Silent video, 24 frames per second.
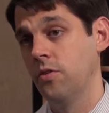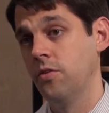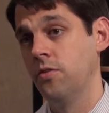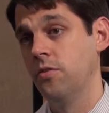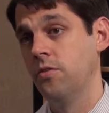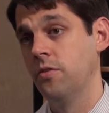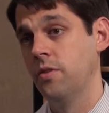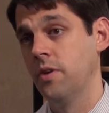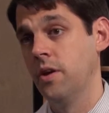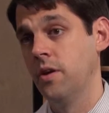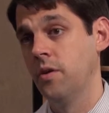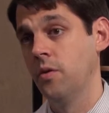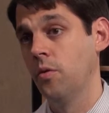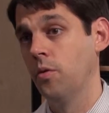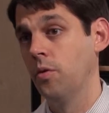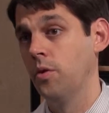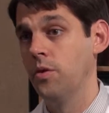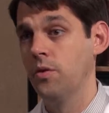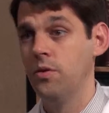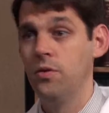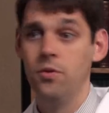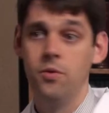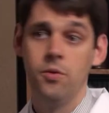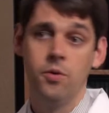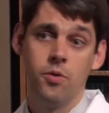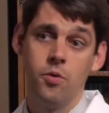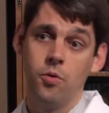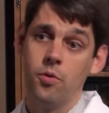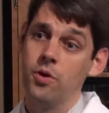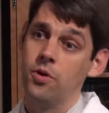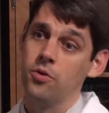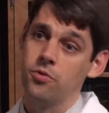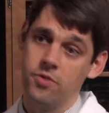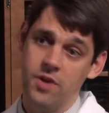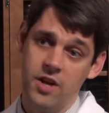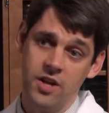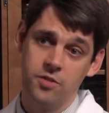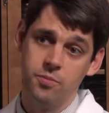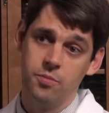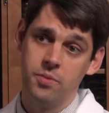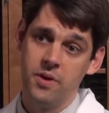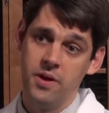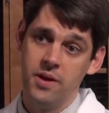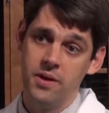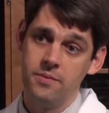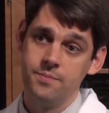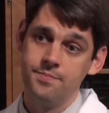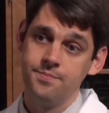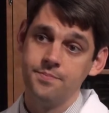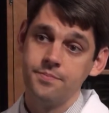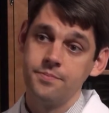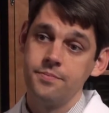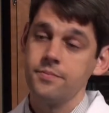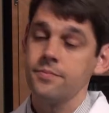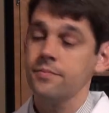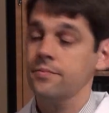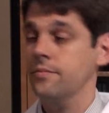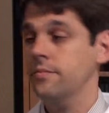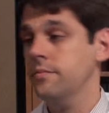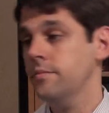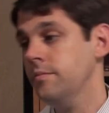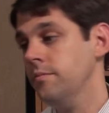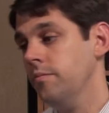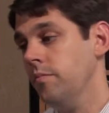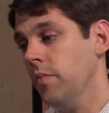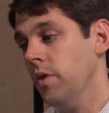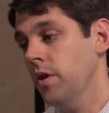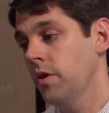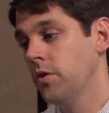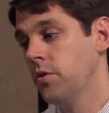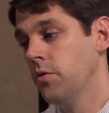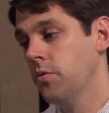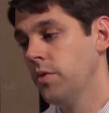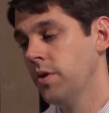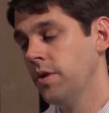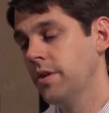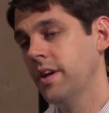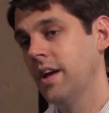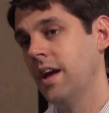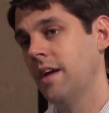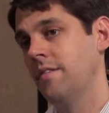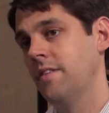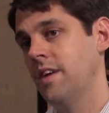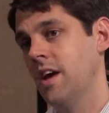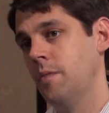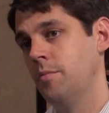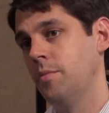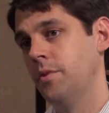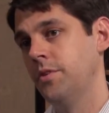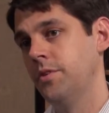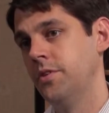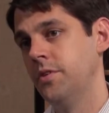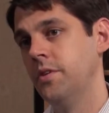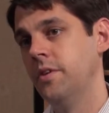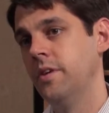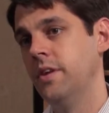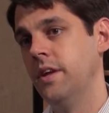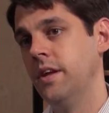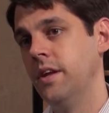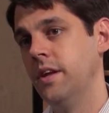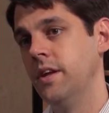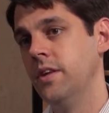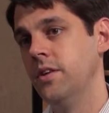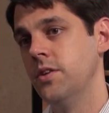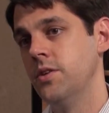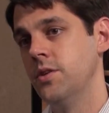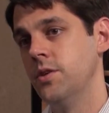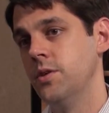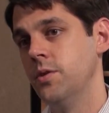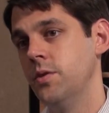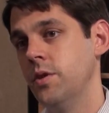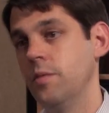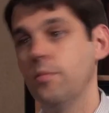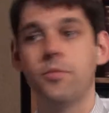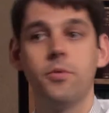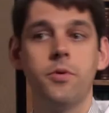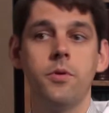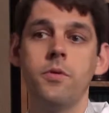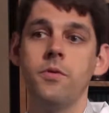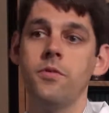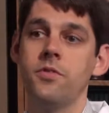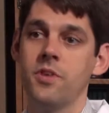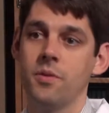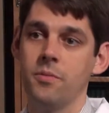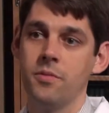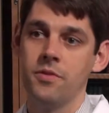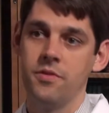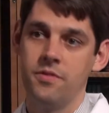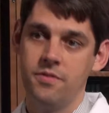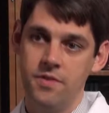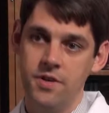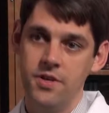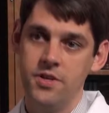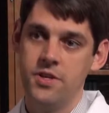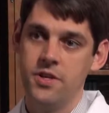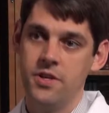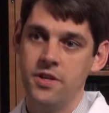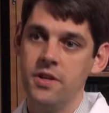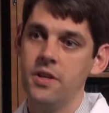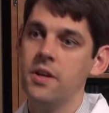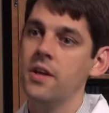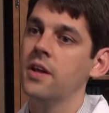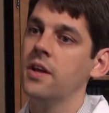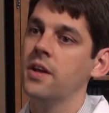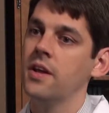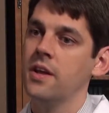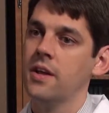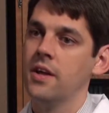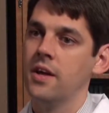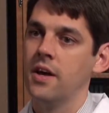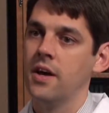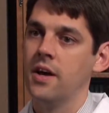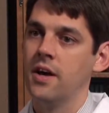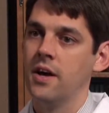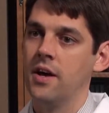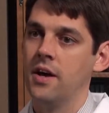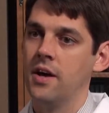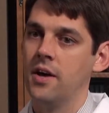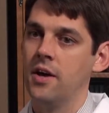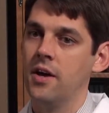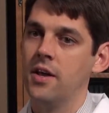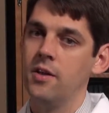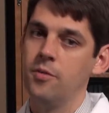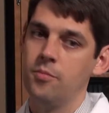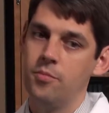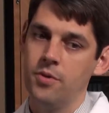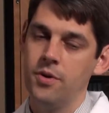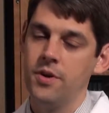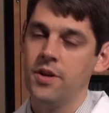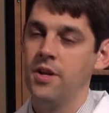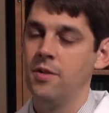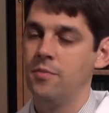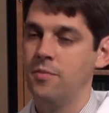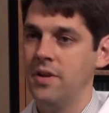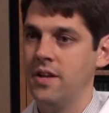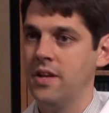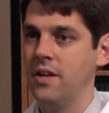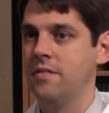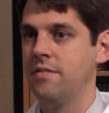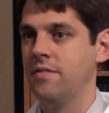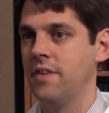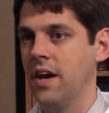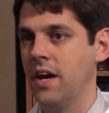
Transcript: surgery or you do a corneal transplant, you really have the opportunity to improve someone's vision in a pretty immediate